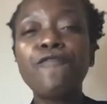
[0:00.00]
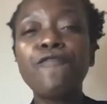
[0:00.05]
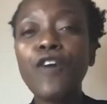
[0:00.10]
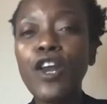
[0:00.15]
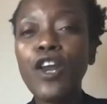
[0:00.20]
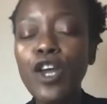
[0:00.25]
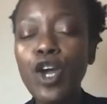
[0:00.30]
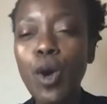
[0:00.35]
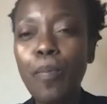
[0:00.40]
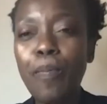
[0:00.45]

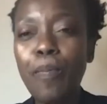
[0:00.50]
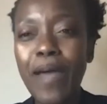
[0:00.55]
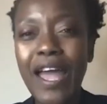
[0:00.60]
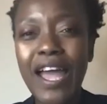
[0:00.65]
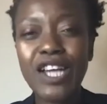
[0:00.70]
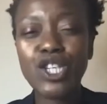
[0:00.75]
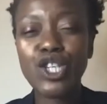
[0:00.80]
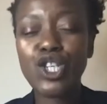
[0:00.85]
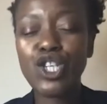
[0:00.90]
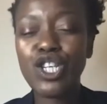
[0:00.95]
follow your
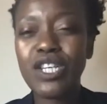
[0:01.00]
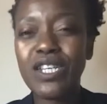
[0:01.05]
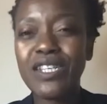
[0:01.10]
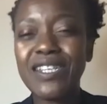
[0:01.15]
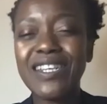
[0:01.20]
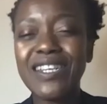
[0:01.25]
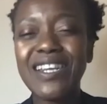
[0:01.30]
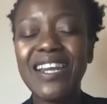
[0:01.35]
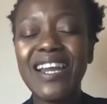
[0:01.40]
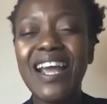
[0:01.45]

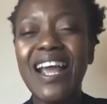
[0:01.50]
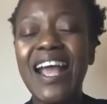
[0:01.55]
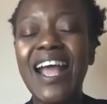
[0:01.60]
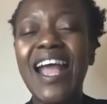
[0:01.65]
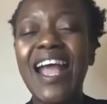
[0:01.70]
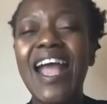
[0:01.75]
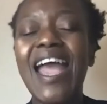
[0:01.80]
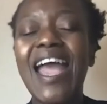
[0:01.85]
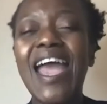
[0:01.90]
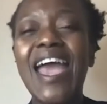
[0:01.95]
passion
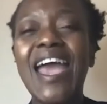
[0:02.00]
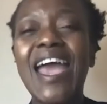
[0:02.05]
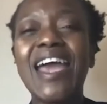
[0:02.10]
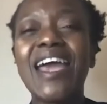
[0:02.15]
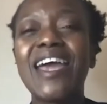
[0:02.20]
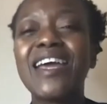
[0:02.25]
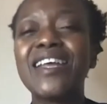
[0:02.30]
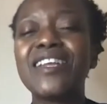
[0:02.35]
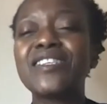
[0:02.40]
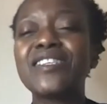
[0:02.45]

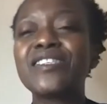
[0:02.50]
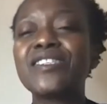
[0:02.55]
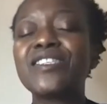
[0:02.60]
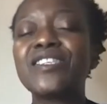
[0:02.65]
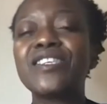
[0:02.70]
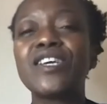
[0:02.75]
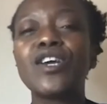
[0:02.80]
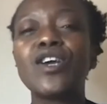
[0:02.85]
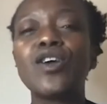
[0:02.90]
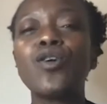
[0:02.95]

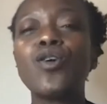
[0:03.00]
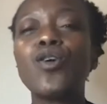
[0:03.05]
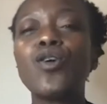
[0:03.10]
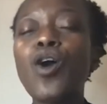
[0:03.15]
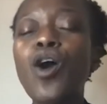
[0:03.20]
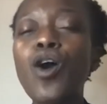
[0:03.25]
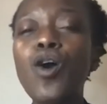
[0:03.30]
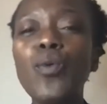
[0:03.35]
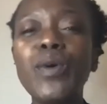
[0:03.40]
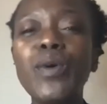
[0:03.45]
and
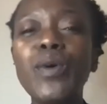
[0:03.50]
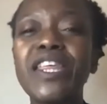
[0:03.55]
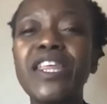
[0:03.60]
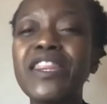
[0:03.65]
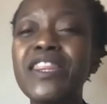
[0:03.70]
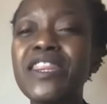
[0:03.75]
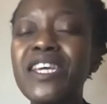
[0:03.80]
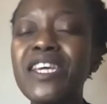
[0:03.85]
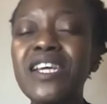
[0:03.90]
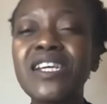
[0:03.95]
go with the
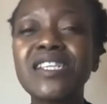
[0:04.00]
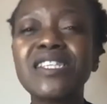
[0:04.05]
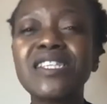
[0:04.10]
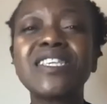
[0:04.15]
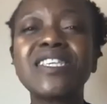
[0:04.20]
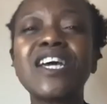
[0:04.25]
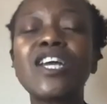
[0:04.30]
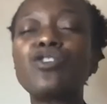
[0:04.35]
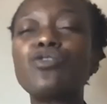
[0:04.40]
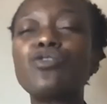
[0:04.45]

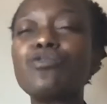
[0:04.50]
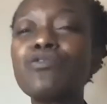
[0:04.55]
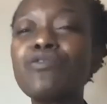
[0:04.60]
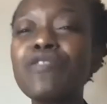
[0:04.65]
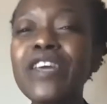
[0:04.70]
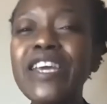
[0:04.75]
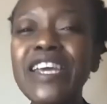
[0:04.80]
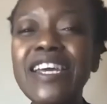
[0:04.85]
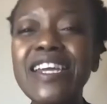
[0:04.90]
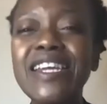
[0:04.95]
things that
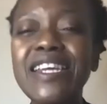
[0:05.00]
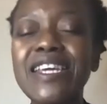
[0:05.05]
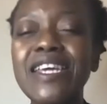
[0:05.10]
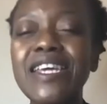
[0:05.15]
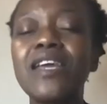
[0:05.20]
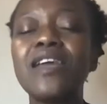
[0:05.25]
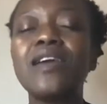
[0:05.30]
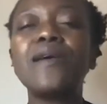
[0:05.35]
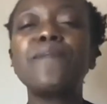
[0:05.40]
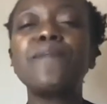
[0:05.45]

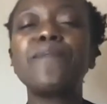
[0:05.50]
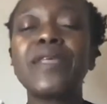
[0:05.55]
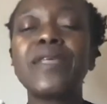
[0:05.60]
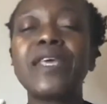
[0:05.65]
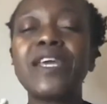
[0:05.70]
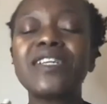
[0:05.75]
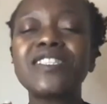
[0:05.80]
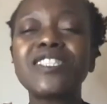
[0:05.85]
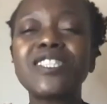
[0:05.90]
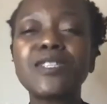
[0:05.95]
really
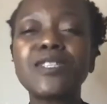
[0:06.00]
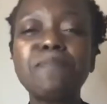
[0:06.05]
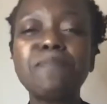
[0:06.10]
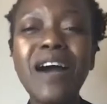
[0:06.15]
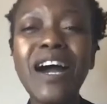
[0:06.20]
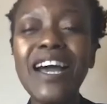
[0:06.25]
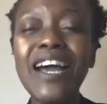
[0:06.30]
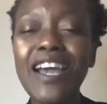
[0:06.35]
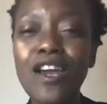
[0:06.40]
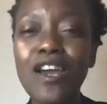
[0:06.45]

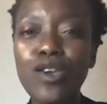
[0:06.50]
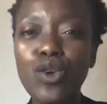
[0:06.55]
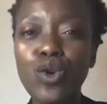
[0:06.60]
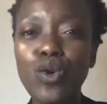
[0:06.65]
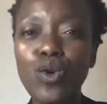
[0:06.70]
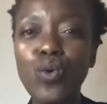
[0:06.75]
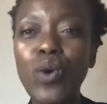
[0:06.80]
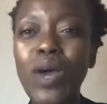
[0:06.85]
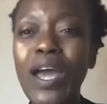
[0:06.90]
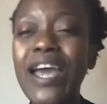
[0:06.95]
inspire
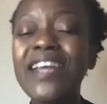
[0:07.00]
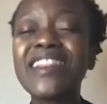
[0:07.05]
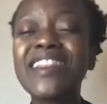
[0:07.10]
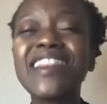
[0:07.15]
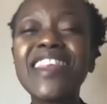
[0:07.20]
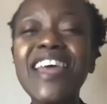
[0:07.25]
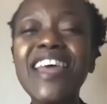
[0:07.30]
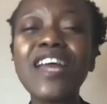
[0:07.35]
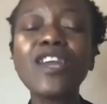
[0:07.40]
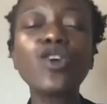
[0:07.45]
you
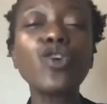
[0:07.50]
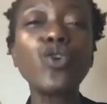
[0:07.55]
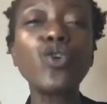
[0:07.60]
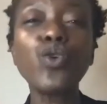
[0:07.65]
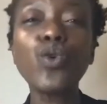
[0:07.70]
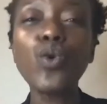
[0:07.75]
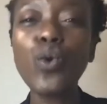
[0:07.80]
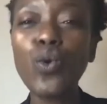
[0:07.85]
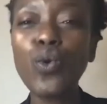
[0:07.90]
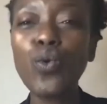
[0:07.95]
and that
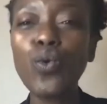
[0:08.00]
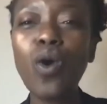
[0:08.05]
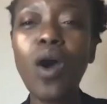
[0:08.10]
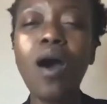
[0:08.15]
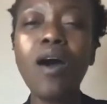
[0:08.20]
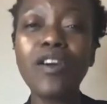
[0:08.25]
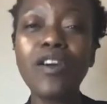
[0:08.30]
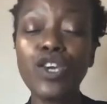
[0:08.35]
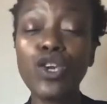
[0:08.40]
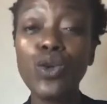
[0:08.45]
you
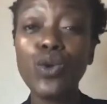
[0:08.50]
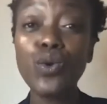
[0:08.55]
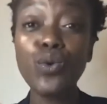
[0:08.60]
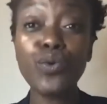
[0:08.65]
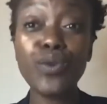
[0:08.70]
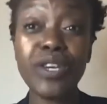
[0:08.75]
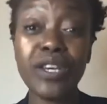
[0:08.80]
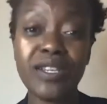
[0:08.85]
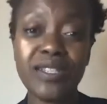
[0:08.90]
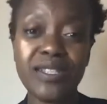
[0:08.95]
are
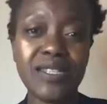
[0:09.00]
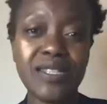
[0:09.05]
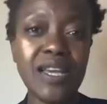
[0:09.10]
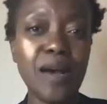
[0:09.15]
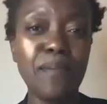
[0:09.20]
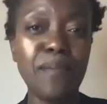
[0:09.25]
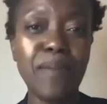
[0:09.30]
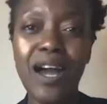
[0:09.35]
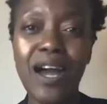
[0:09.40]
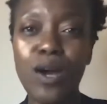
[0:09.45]
curious
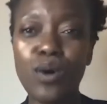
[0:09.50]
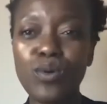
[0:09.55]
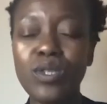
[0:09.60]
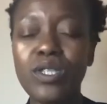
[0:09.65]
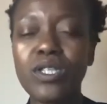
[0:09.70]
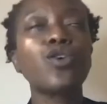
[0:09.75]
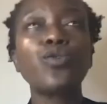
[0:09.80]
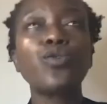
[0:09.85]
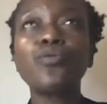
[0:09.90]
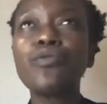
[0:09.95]
about.
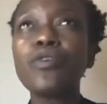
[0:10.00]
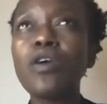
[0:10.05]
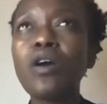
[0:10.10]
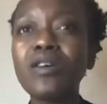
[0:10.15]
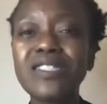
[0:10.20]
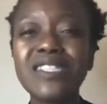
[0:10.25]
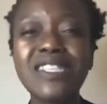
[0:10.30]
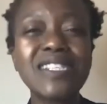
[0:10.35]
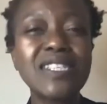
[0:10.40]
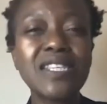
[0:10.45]

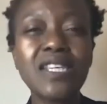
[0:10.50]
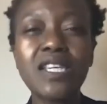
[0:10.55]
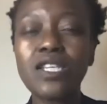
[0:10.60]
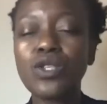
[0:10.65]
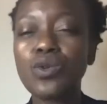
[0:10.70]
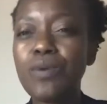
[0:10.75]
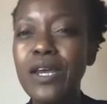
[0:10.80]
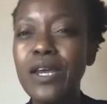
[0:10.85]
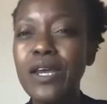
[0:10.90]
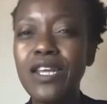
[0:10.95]
Curiosity
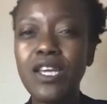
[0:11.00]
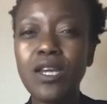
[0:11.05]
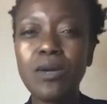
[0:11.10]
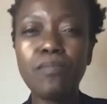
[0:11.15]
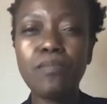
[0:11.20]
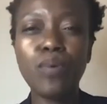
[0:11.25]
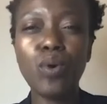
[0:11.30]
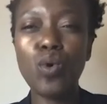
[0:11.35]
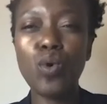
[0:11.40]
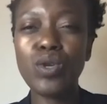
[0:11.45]
is really
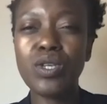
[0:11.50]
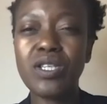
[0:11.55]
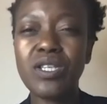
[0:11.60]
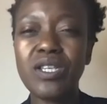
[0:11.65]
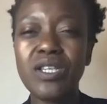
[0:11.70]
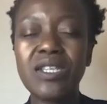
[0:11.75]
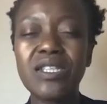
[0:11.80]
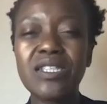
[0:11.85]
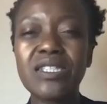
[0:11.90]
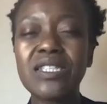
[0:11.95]

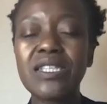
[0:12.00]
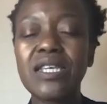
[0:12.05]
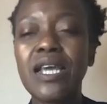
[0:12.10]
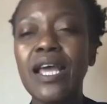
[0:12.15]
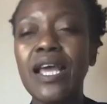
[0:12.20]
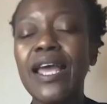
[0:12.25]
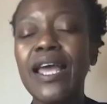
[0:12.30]
important.